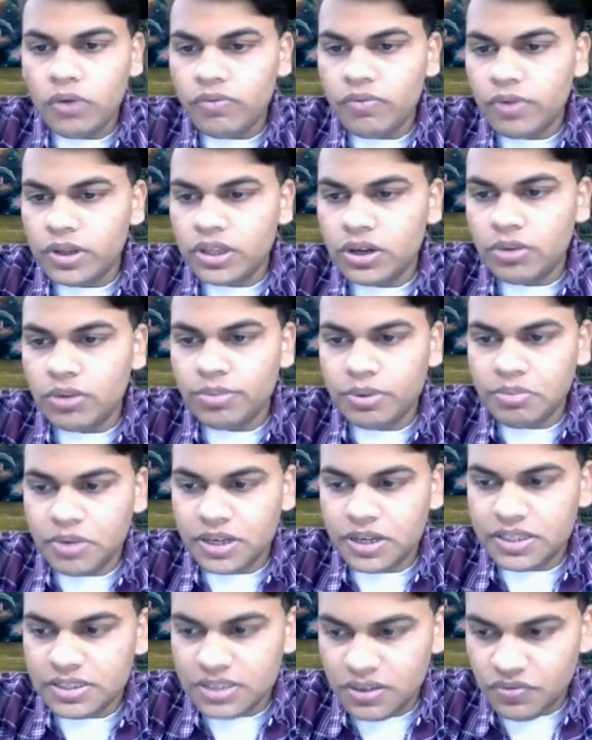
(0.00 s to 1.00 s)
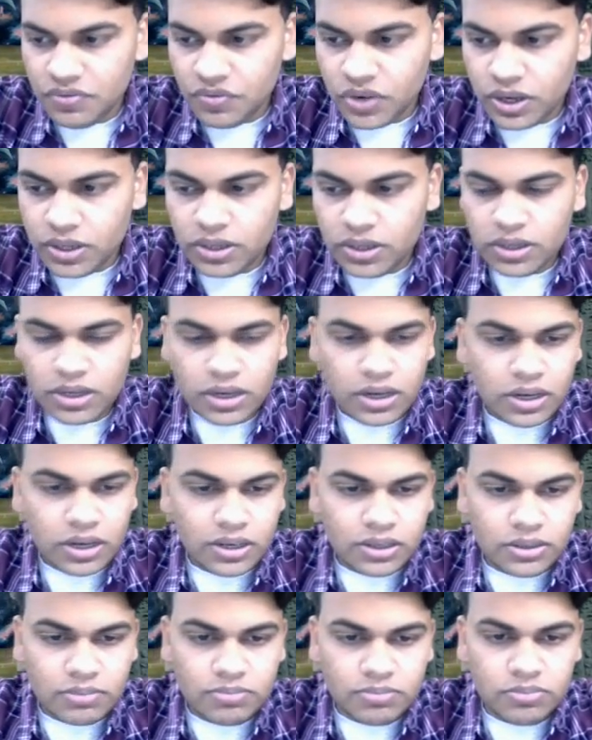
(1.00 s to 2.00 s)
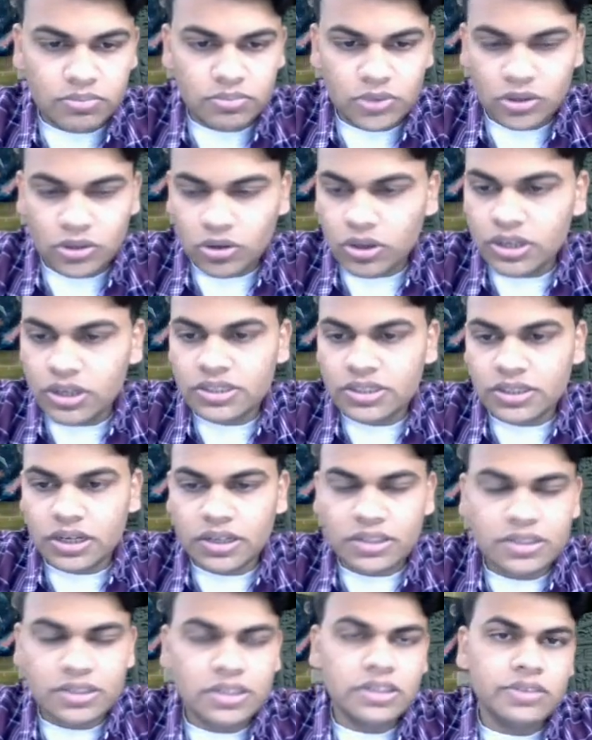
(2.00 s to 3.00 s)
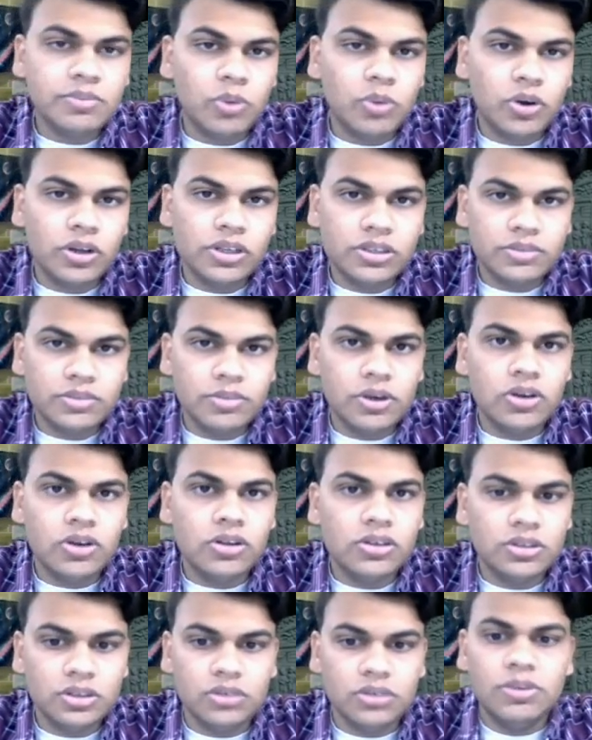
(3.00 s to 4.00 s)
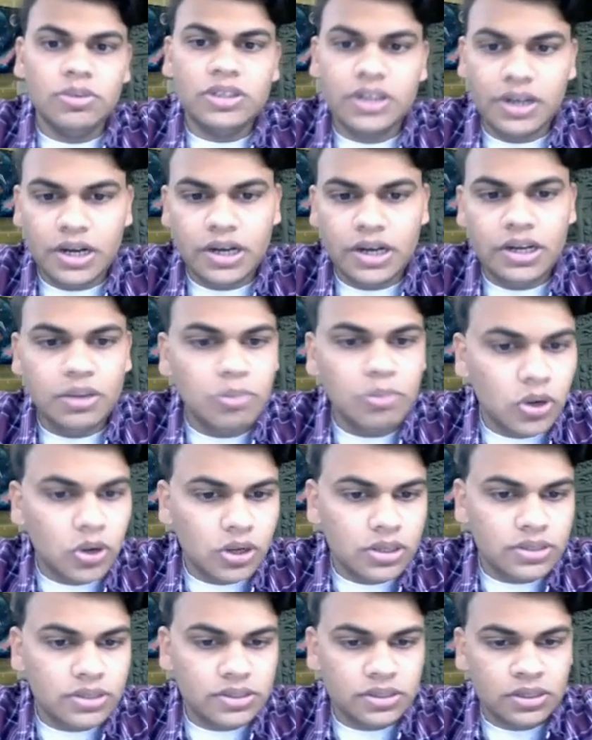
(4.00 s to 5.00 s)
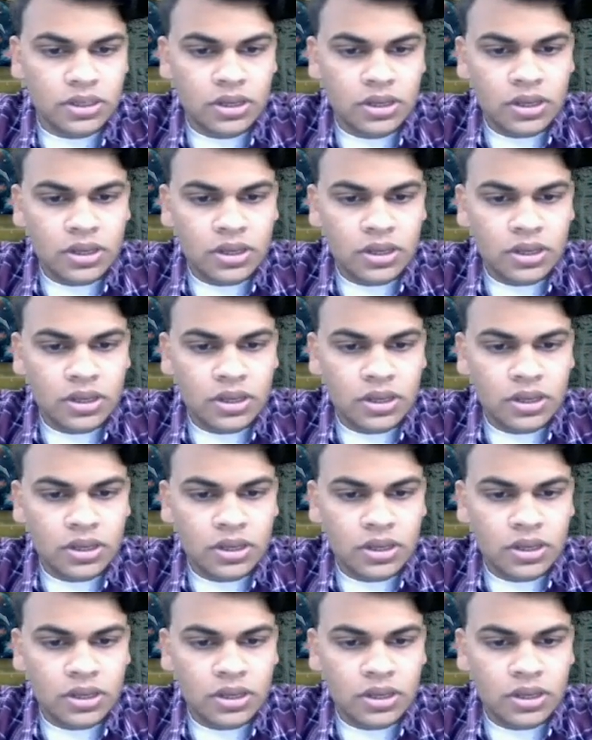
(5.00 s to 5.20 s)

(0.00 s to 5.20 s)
further optimize different not only statistics models but also machine learning models.